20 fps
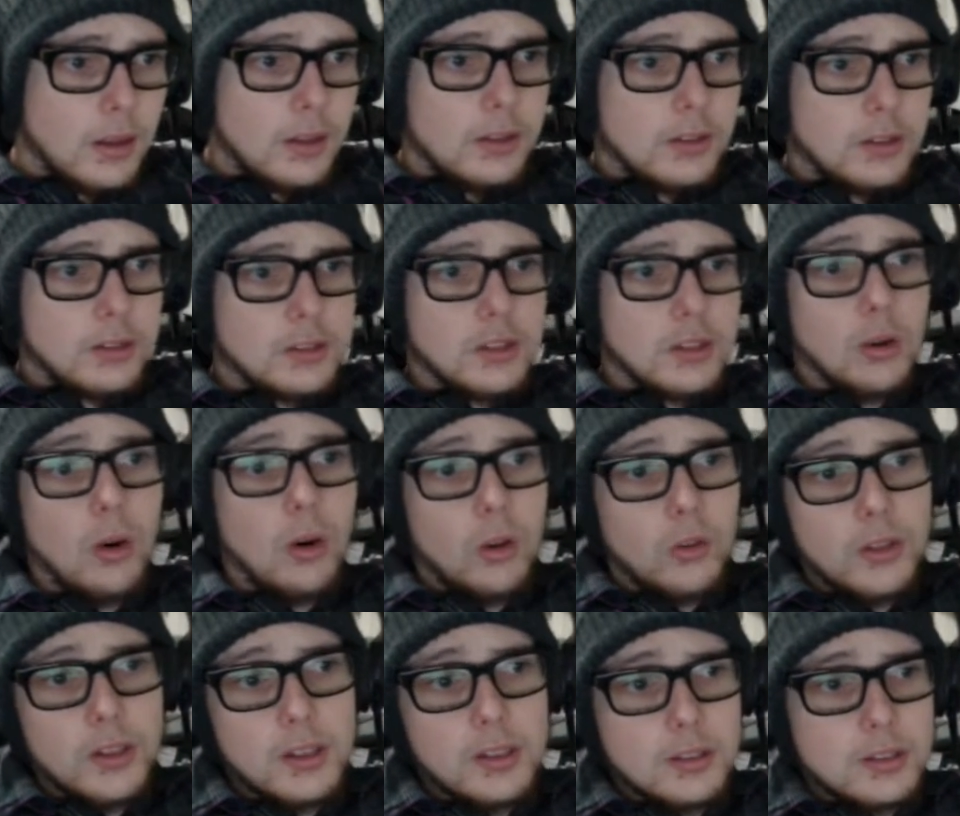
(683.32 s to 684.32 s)
So all
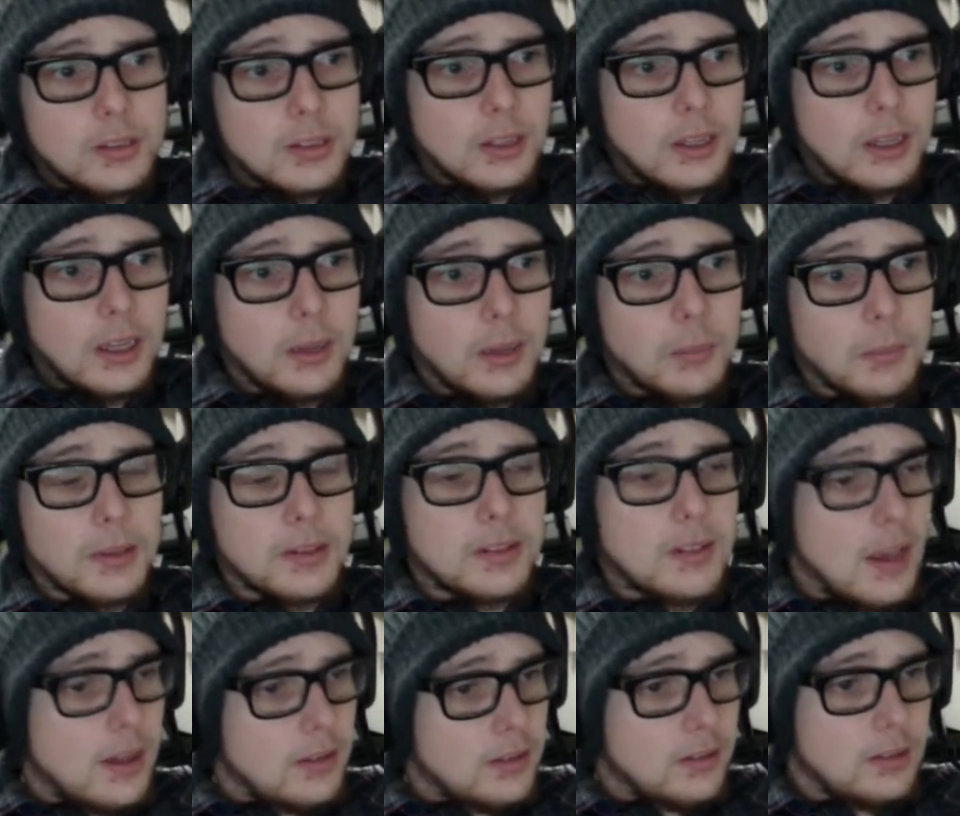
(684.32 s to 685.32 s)
these
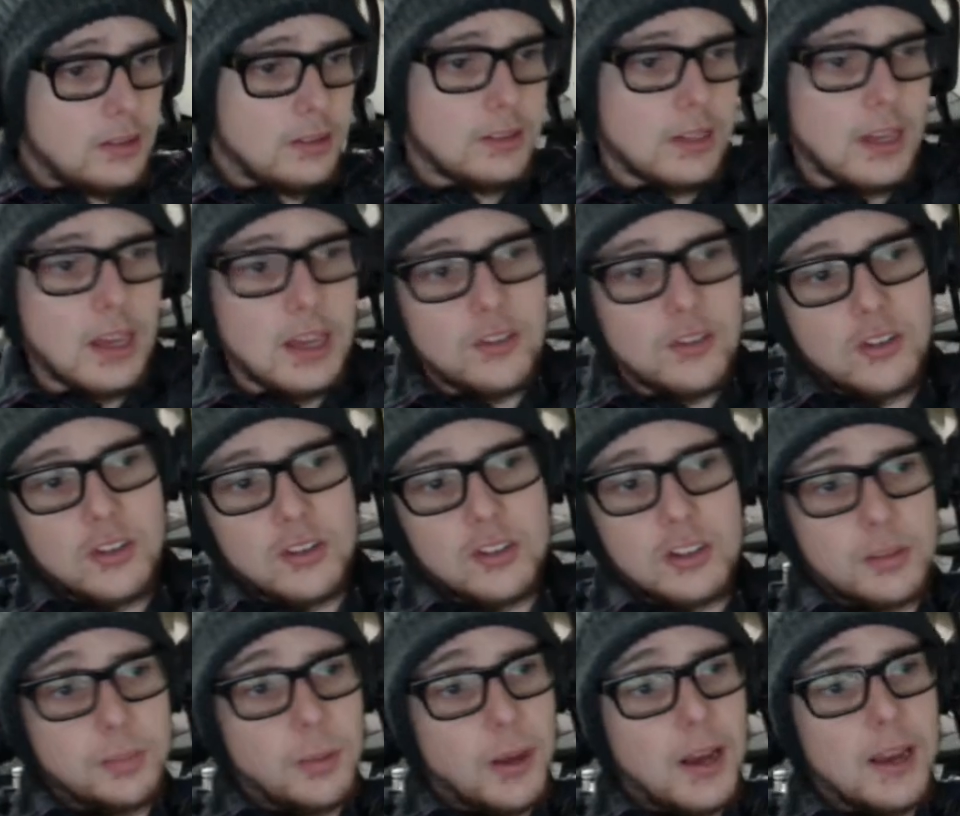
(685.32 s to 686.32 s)
assassins, agents,
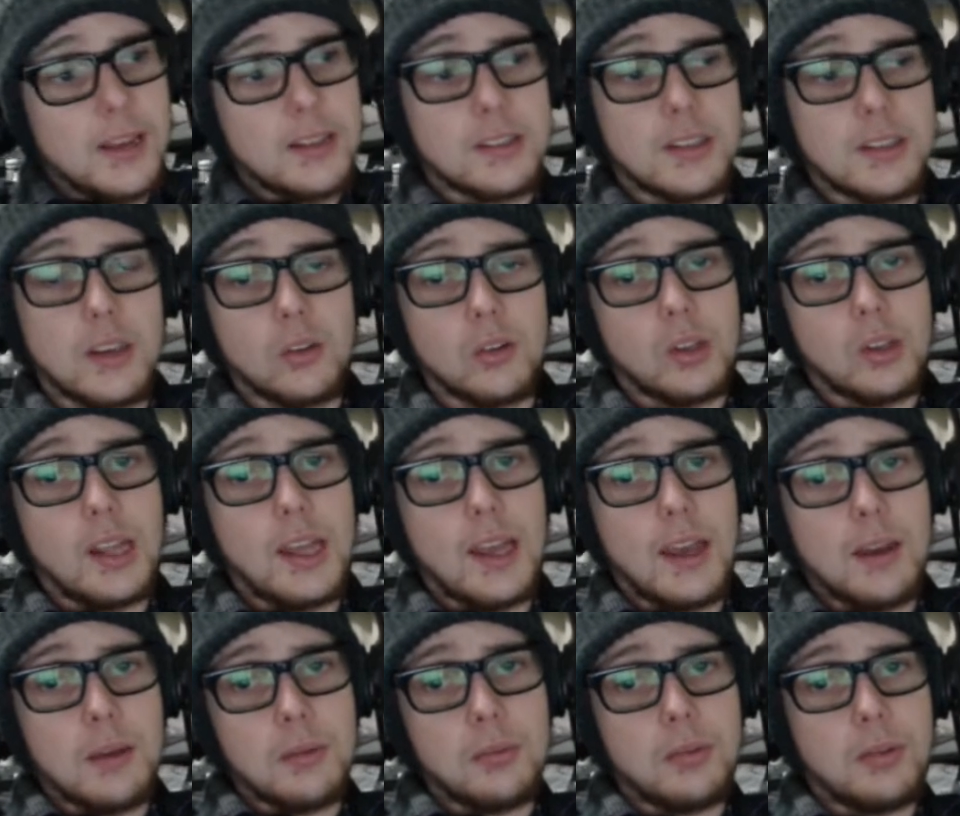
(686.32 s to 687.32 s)
spies, they all
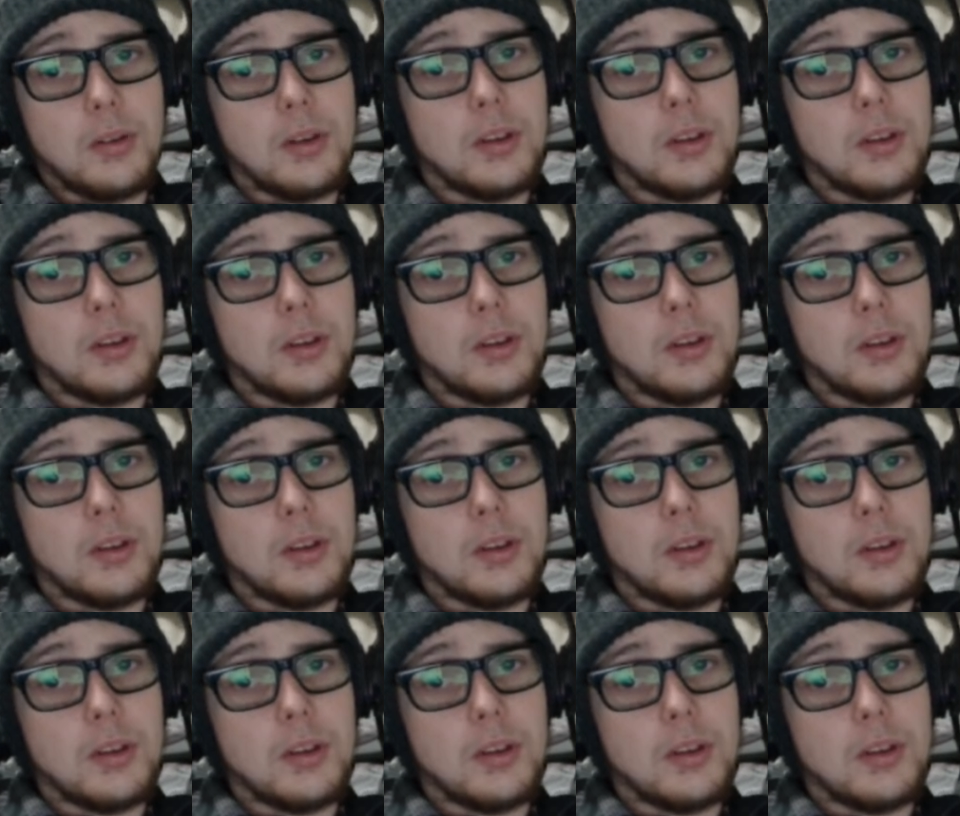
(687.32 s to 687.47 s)
have